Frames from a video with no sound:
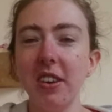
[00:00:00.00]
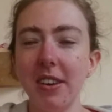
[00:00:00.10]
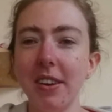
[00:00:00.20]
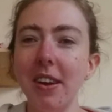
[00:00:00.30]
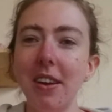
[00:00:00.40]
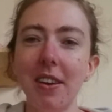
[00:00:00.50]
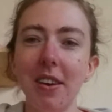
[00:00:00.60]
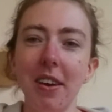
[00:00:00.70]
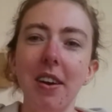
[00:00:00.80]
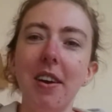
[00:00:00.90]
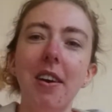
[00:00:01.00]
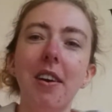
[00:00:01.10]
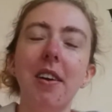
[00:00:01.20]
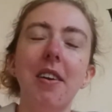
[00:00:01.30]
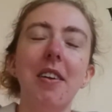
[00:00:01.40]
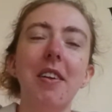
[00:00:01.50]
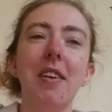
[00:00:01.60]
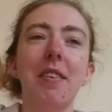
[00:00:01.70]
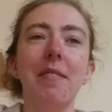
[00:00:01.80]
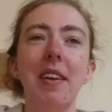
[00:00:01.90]
Very legend
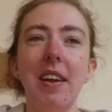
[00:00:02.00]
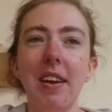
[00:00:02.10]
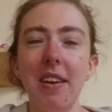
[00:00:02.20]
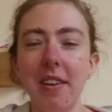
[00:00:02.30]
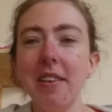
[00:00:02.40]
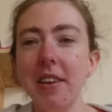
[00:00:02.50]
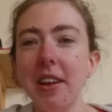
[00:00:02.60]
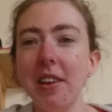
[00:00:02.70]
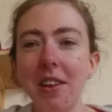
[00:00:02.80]
which I have